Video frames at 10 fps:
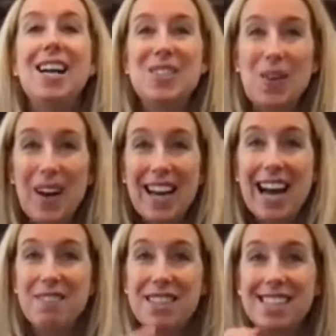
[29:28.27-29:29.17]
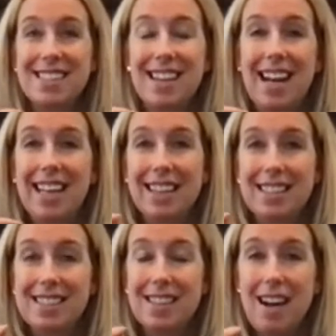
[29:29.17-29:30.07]
So I get
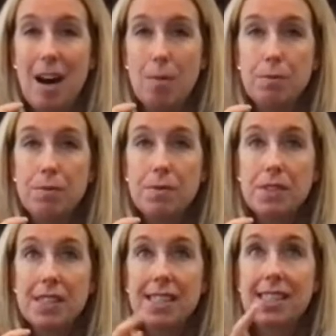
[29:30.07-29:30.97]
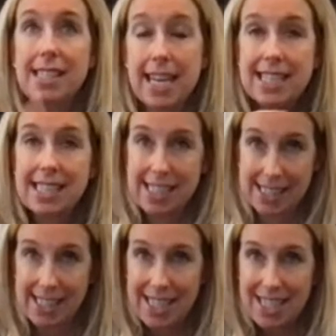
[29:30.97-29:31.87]
this steak
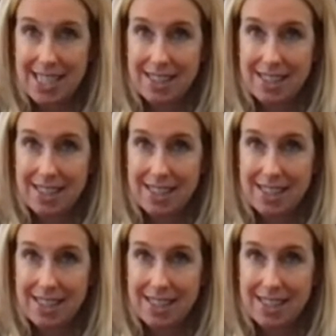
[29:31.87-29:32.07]
seasoning.